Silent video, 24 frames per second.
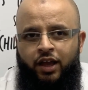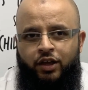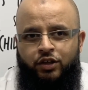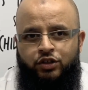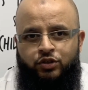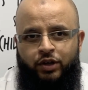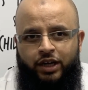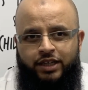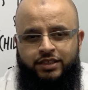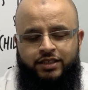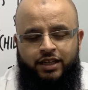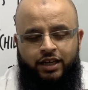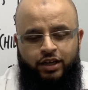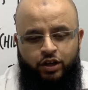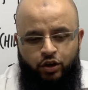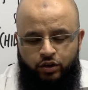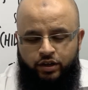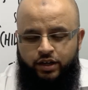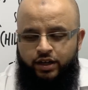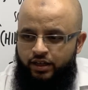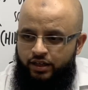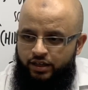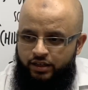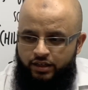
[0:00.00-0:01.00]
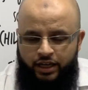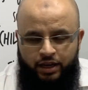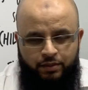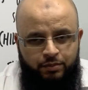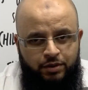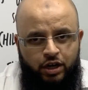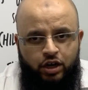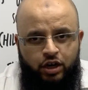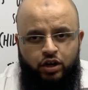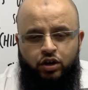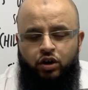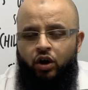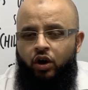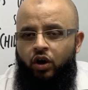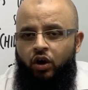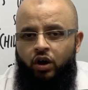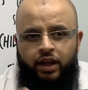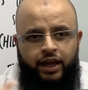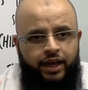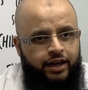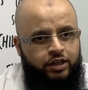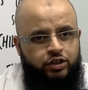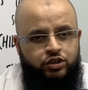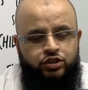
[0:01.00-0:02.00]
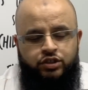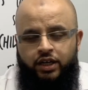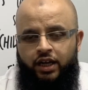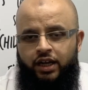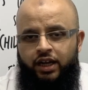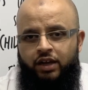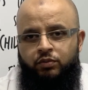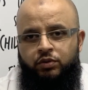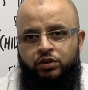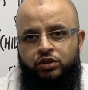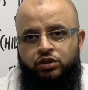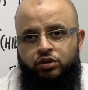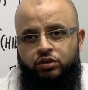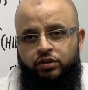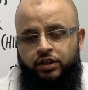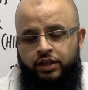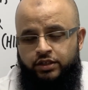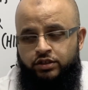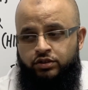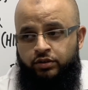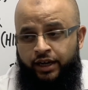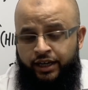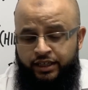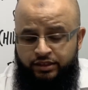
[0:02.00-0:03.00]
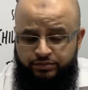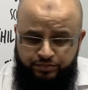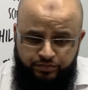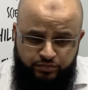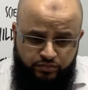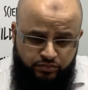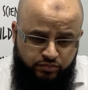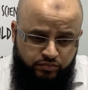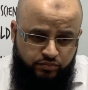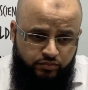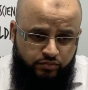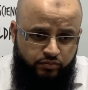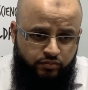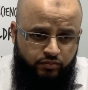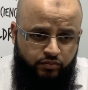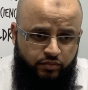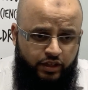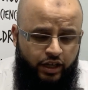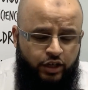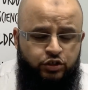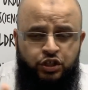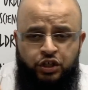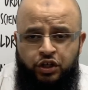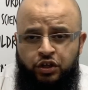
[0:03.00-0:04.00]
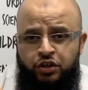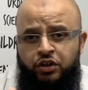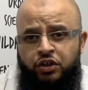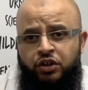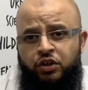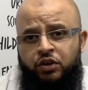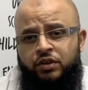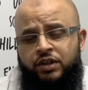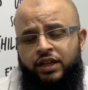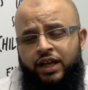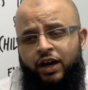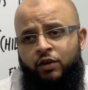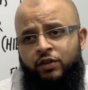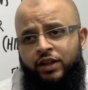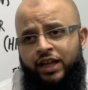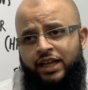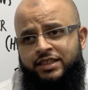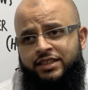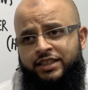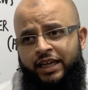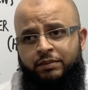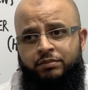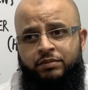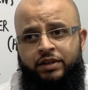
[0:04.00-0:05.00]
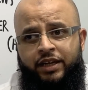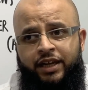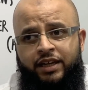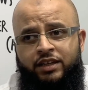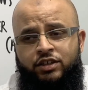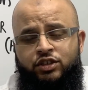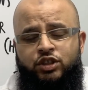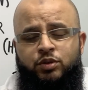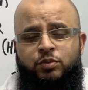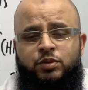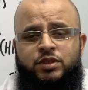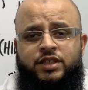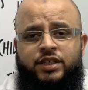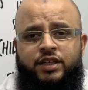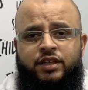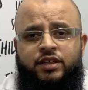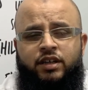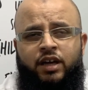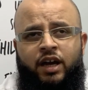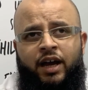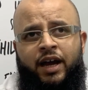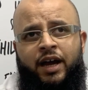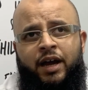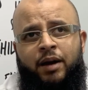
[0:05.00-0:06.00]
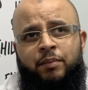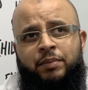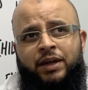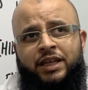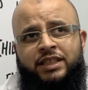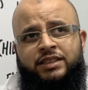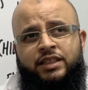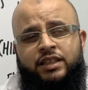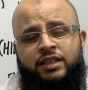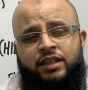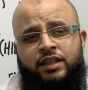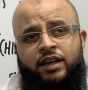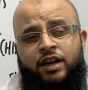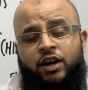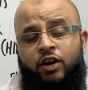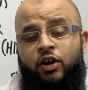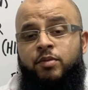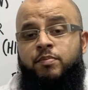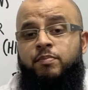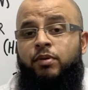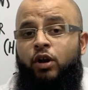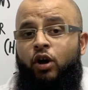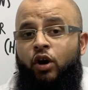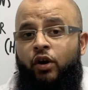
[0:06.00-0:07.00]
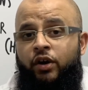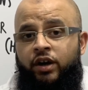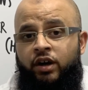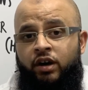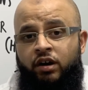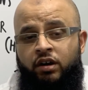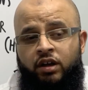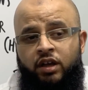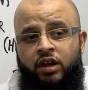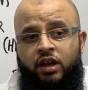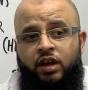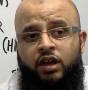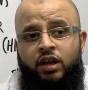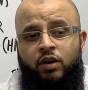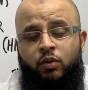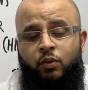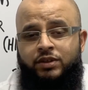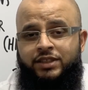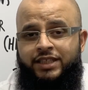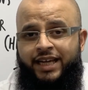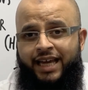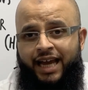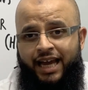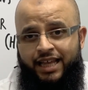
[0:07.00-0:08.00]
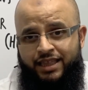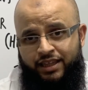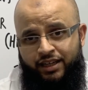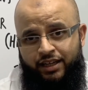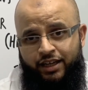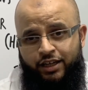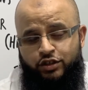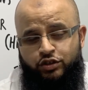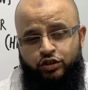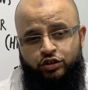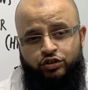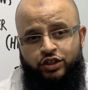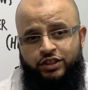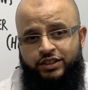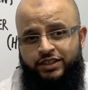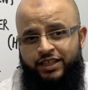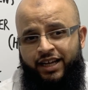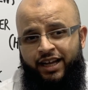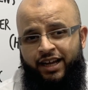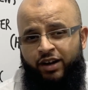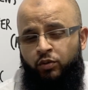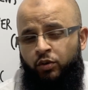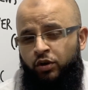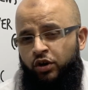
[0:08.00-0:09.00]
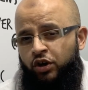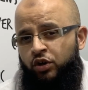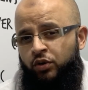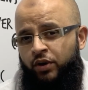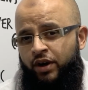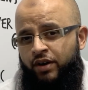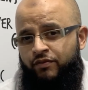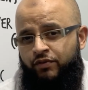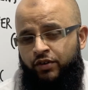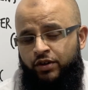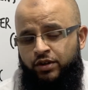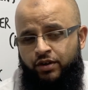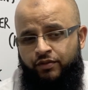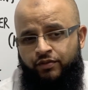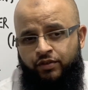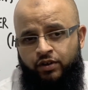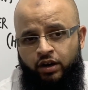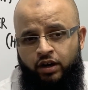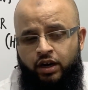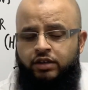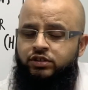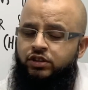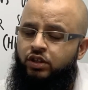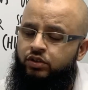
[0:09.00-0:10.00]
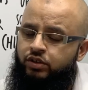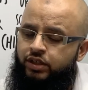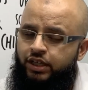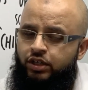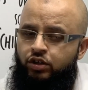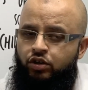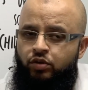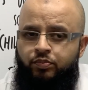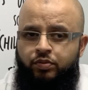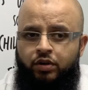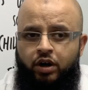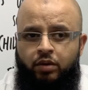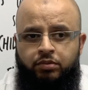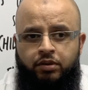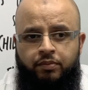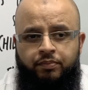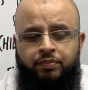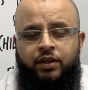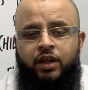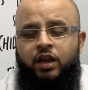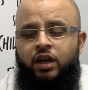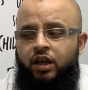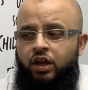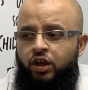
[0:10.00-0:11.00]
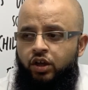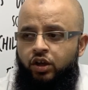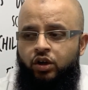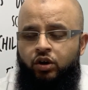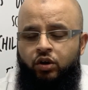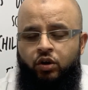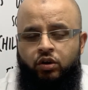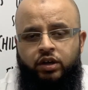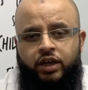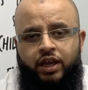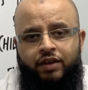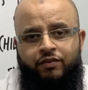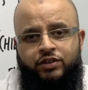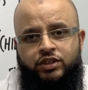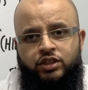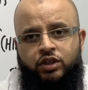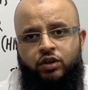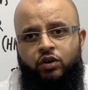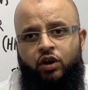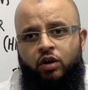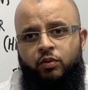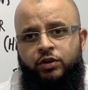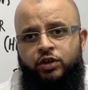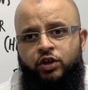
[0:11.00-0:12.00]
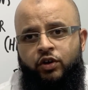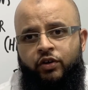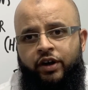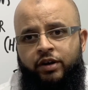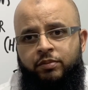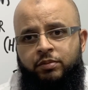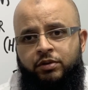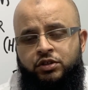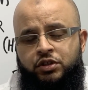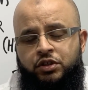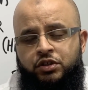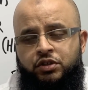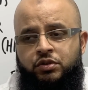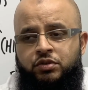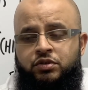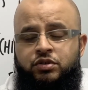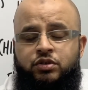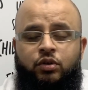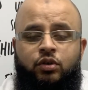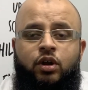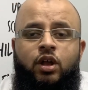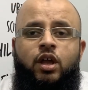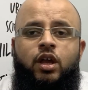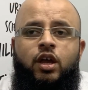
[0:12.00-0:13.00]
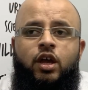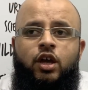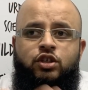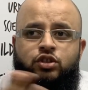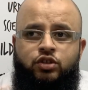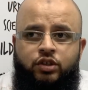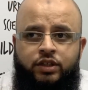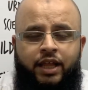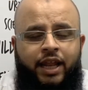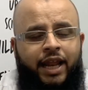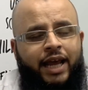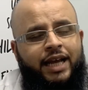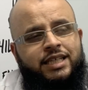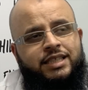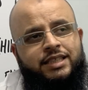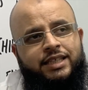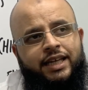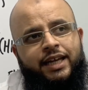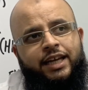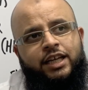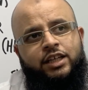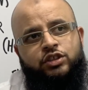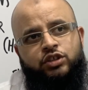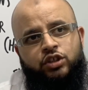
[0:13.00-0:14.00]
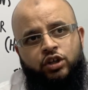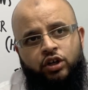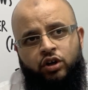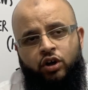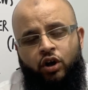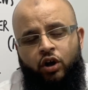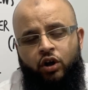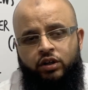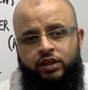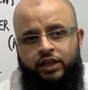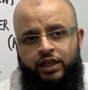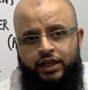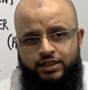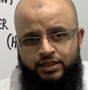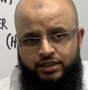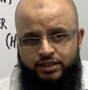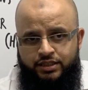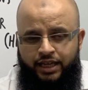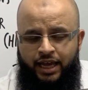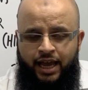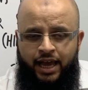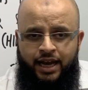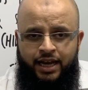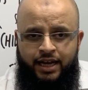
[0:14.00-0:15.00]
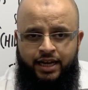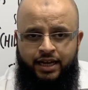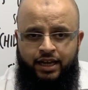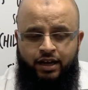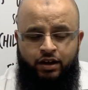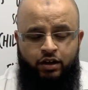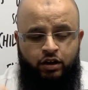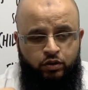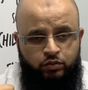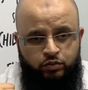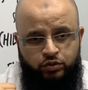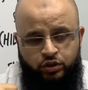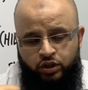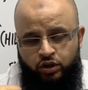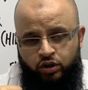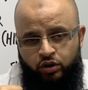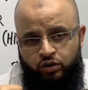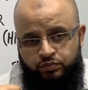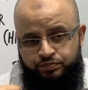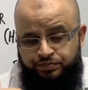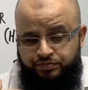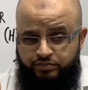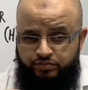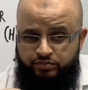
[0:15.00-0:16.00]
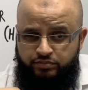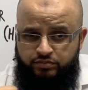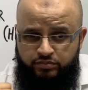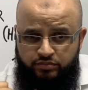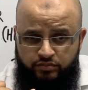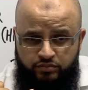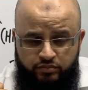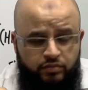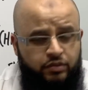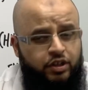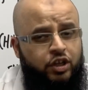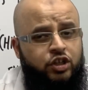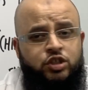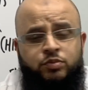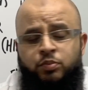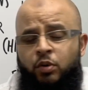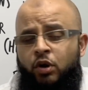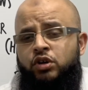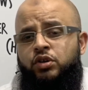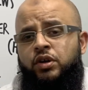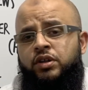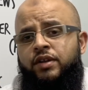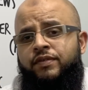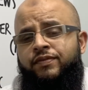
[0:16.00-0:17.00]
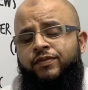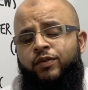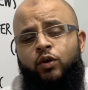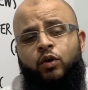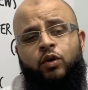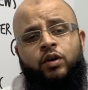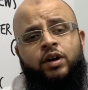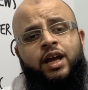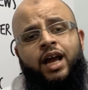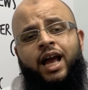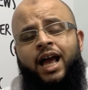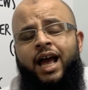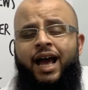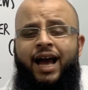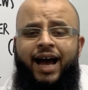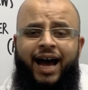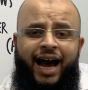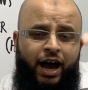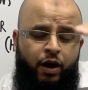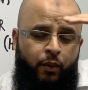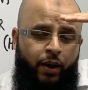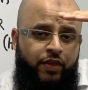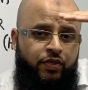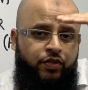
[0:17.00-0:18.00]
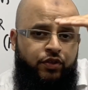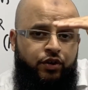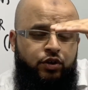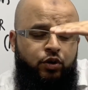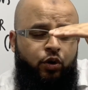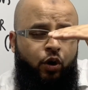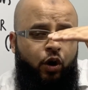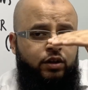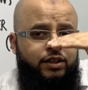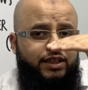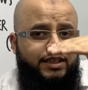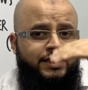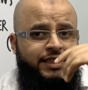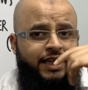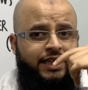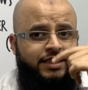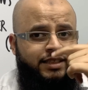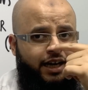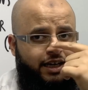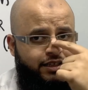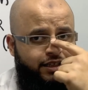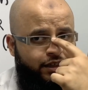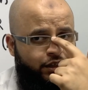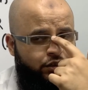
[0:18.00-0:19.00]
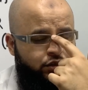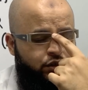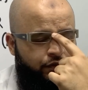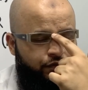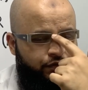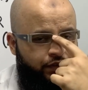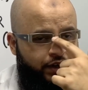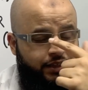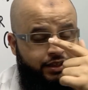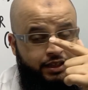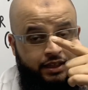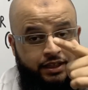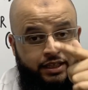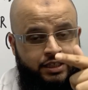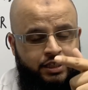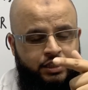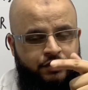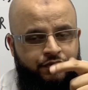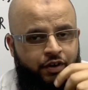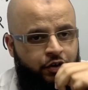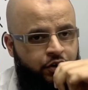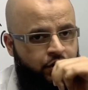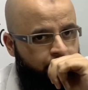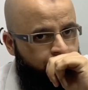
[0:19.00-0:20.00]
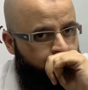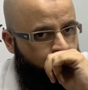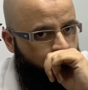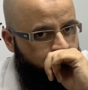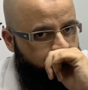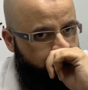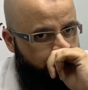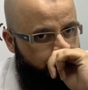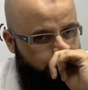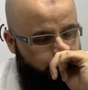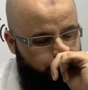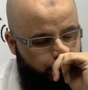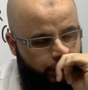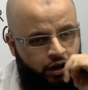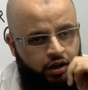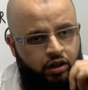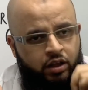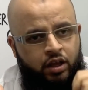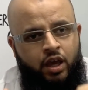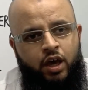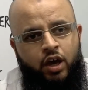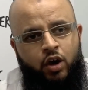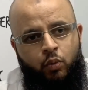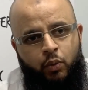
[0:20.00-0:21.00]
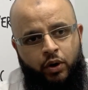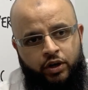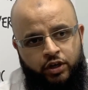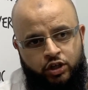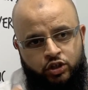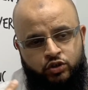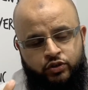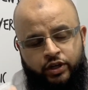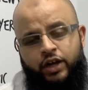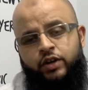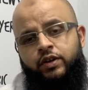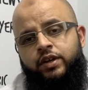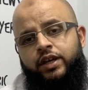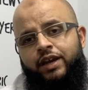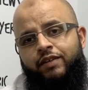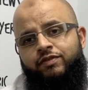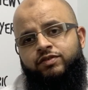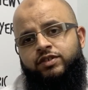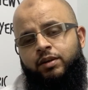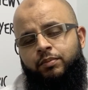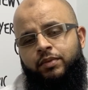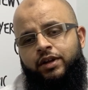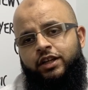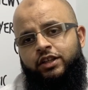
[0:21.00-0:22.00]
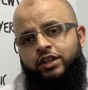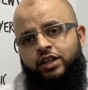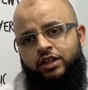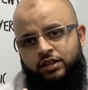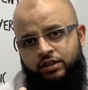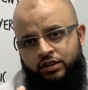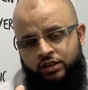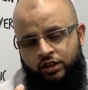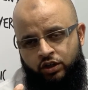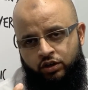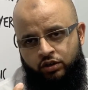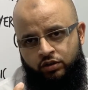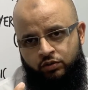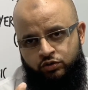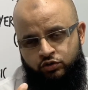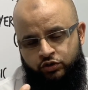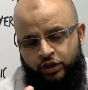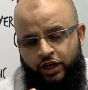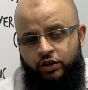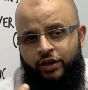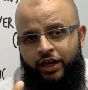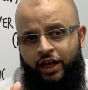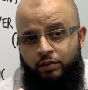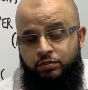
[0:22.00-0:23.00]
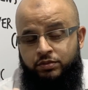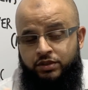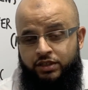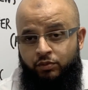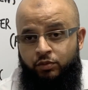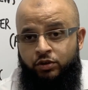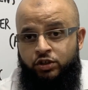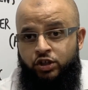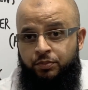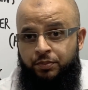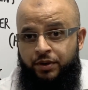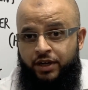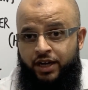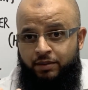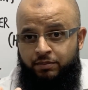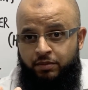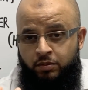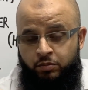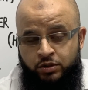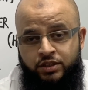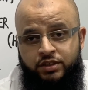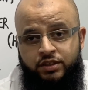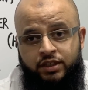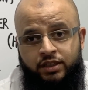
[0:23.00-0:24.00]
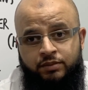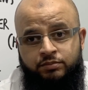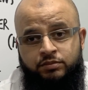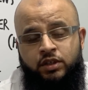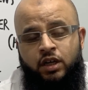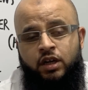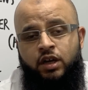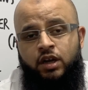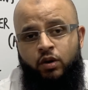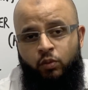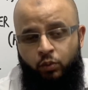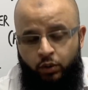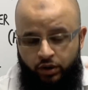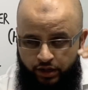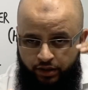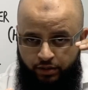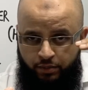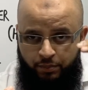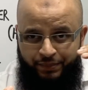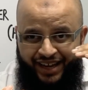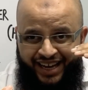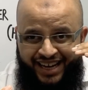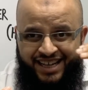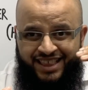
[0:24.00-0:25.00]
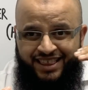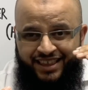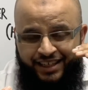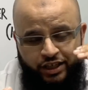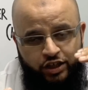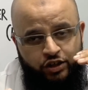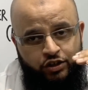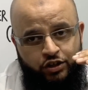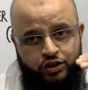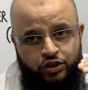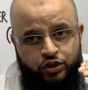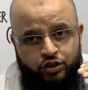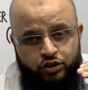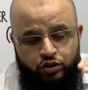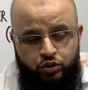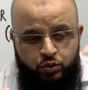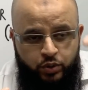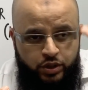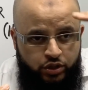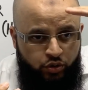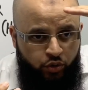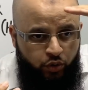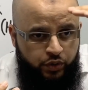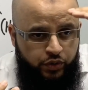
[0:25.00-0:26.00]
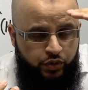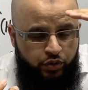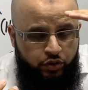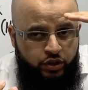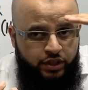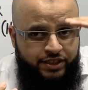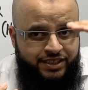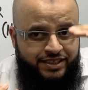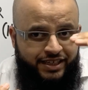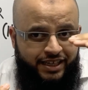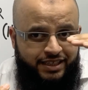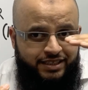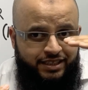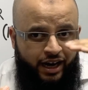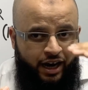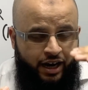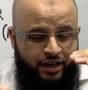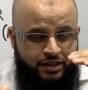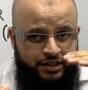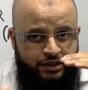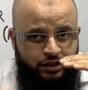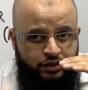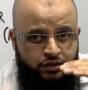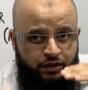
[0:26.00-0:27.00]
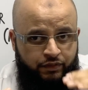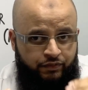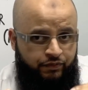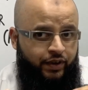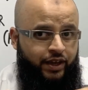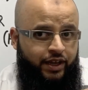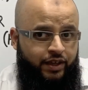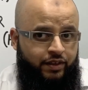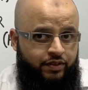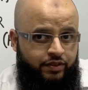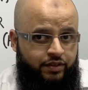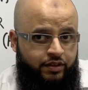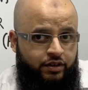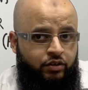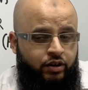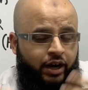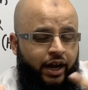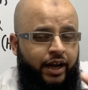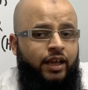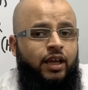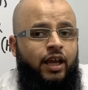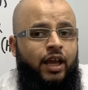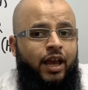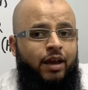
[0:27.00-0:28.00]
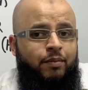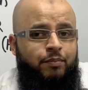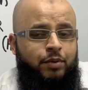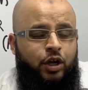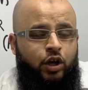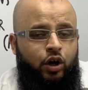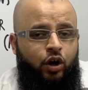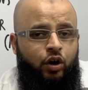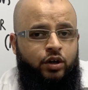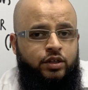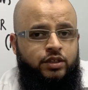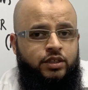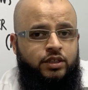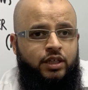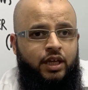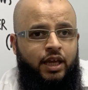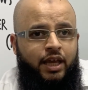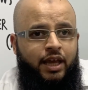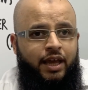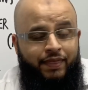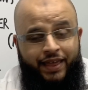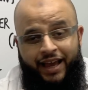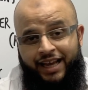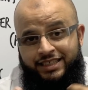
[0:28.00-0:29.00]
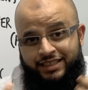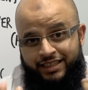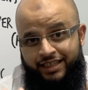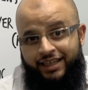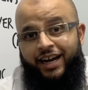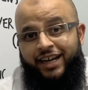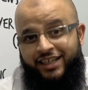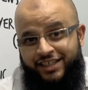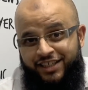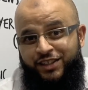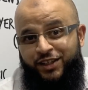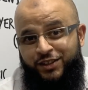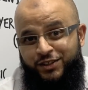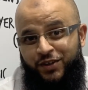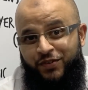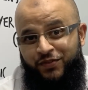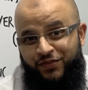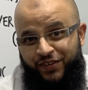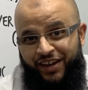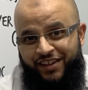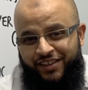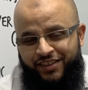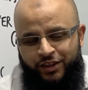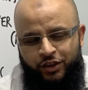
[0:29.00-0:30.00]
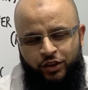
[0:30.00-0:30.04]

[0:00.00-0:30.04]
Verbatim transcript: So I said, Look, give me a call and inshallah we'll do this, right? She couldn't do it on that, on that same day. She was uh, basically her employer was a Catholic. So she said, I don't want to do it in front of her. I was like, Okay, no problem. You know, give us a call when you're able to do so. So the next day she called us and, uh, you know, spoke to her on the phone. I went through all the six articles of faith, and this is very important as well when you're trying to give someone, you know, trying to help someone to become a Muslim, one of the main thing you need to do is go through the six articles of faith, right? Because that's the articles of faith.